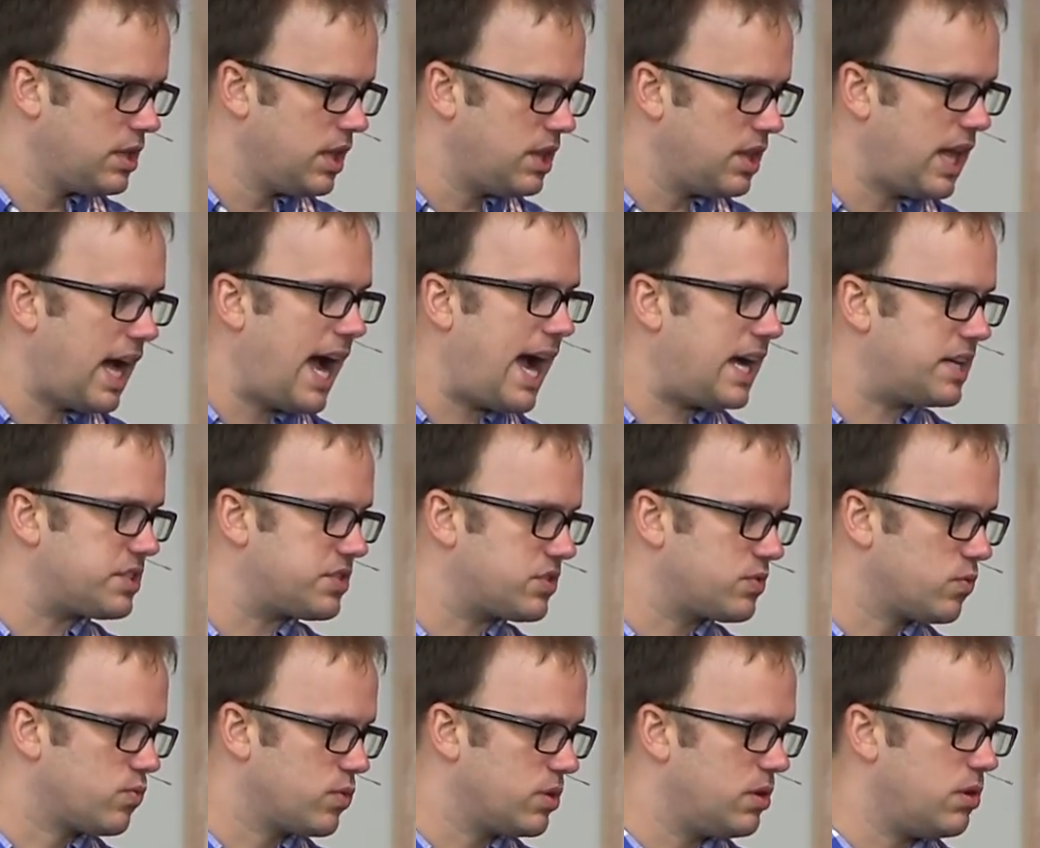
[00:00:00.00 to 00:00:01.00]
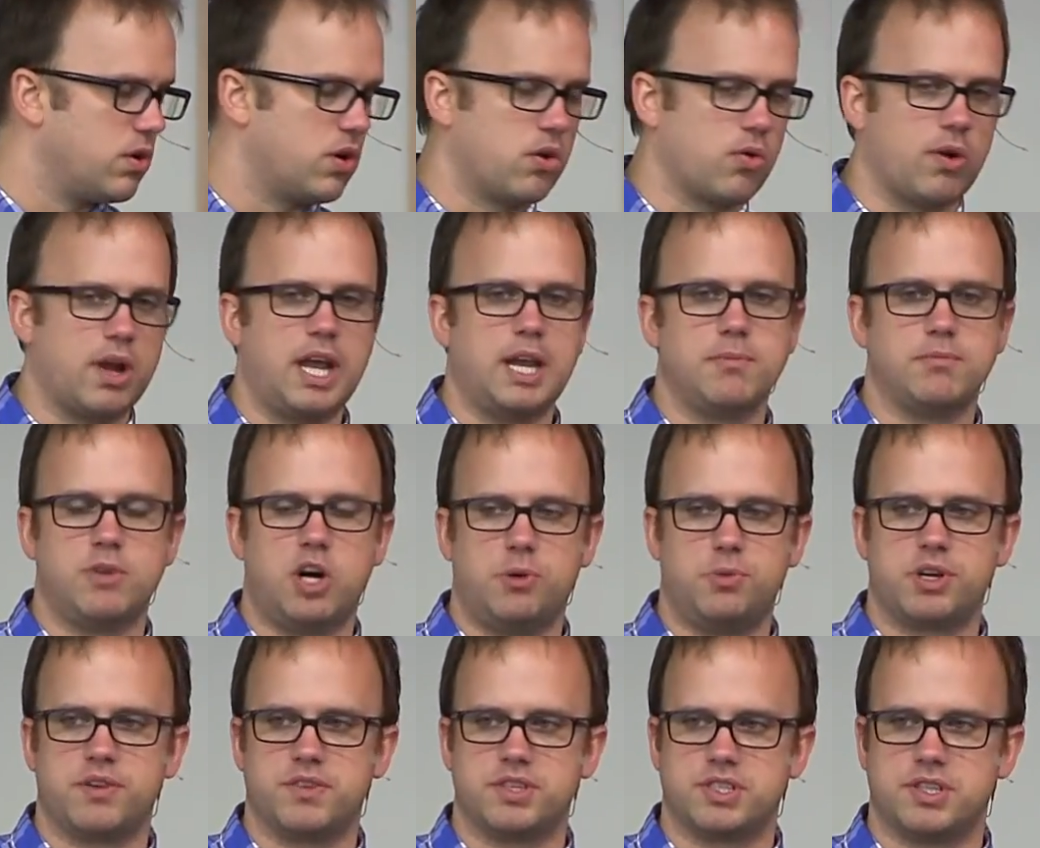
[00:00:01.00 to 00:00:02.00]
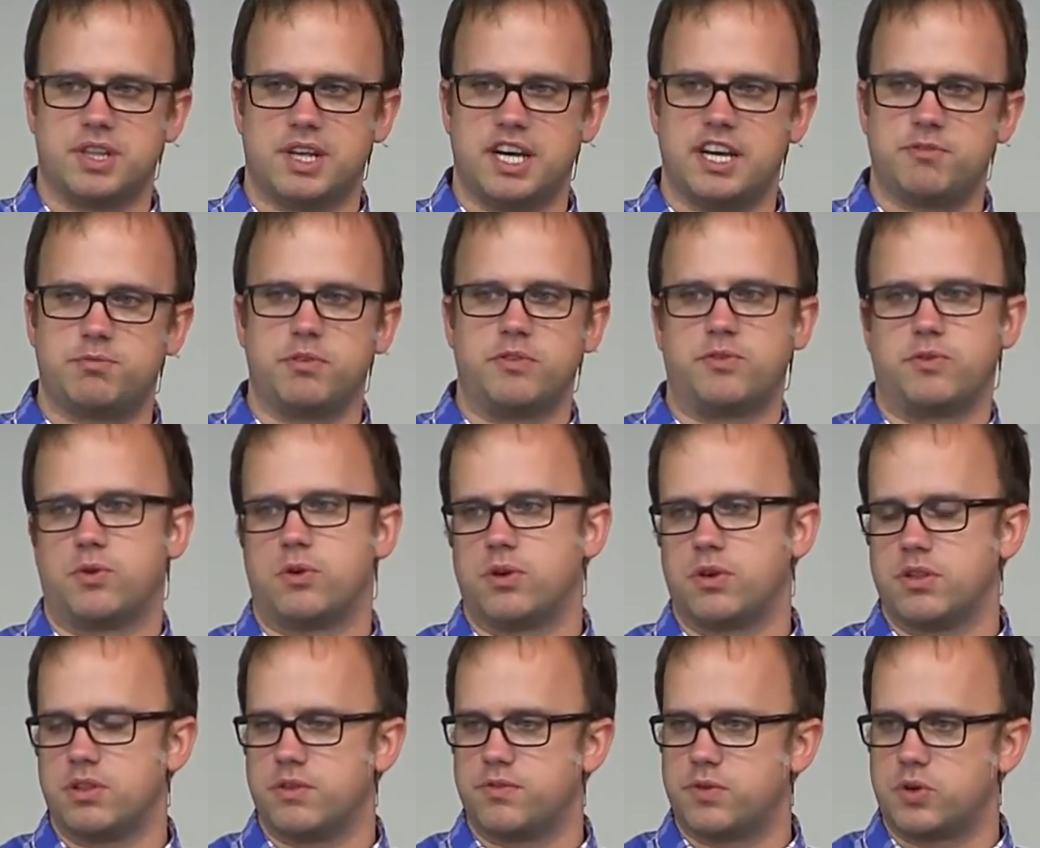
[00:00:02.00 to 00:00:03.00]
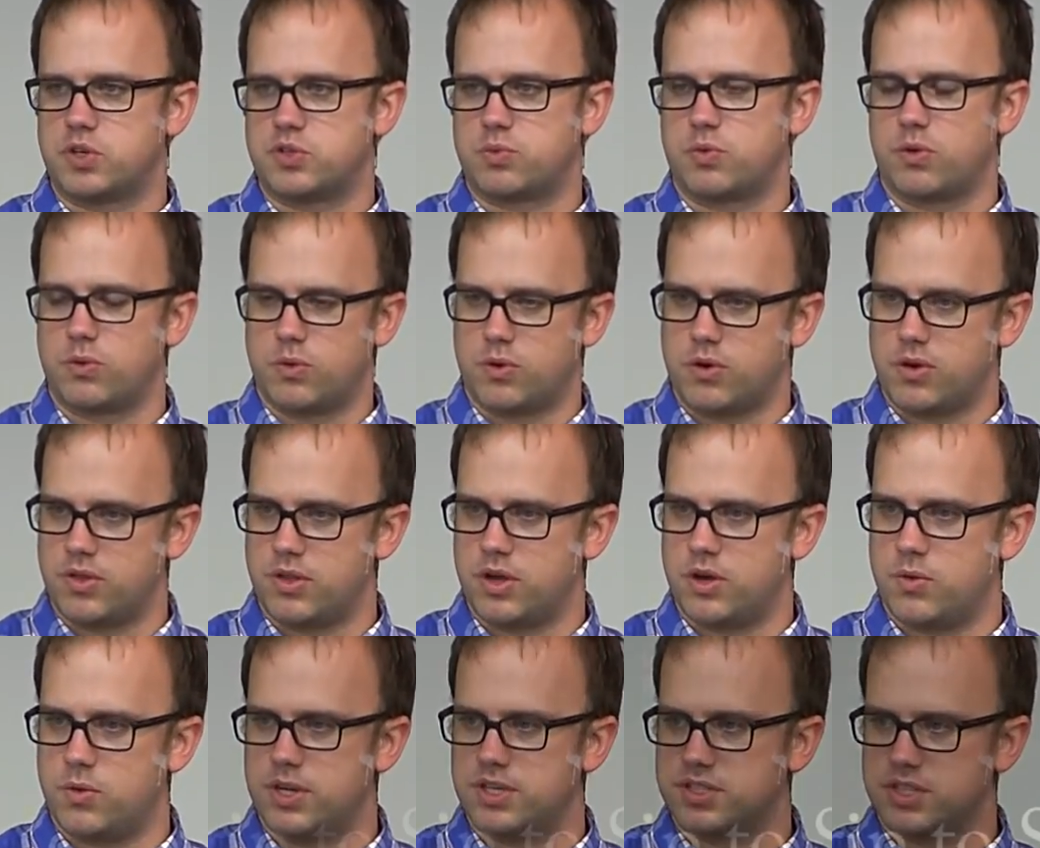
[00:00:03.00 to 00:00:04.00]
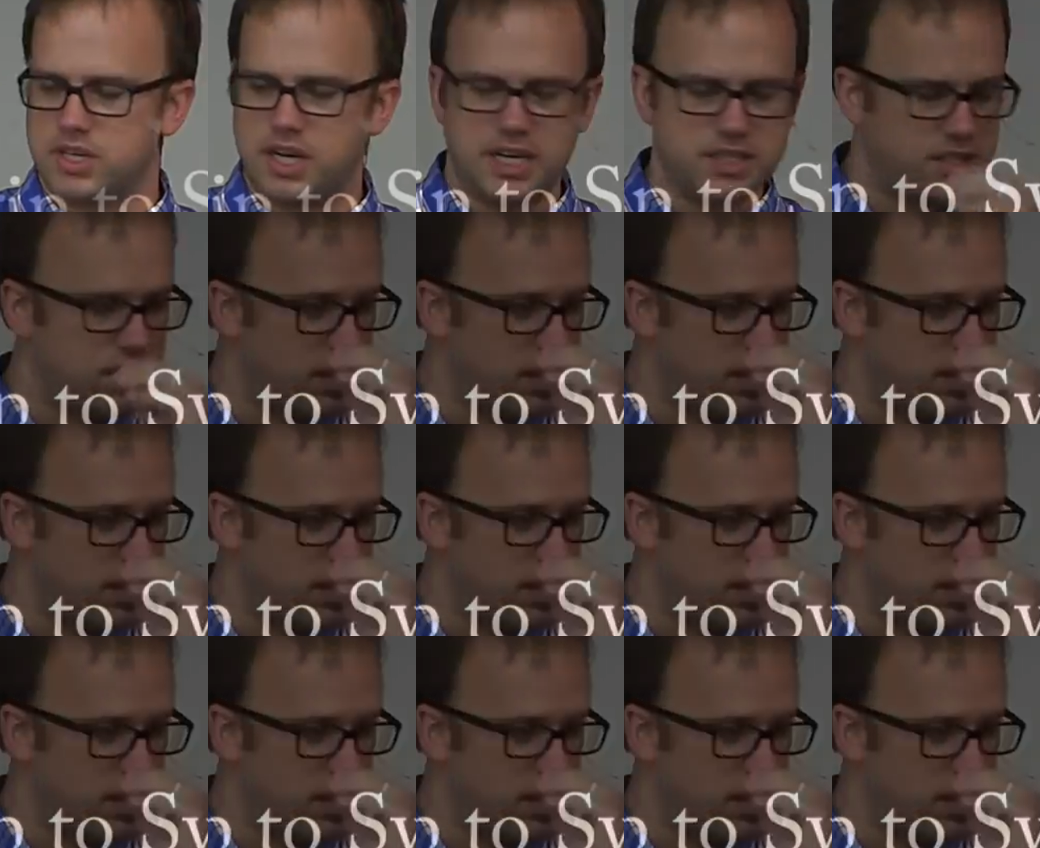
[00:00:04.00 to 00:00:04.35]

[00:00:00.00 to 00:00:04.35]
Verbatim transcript: The last real great moment of his life before the First World War, though, was in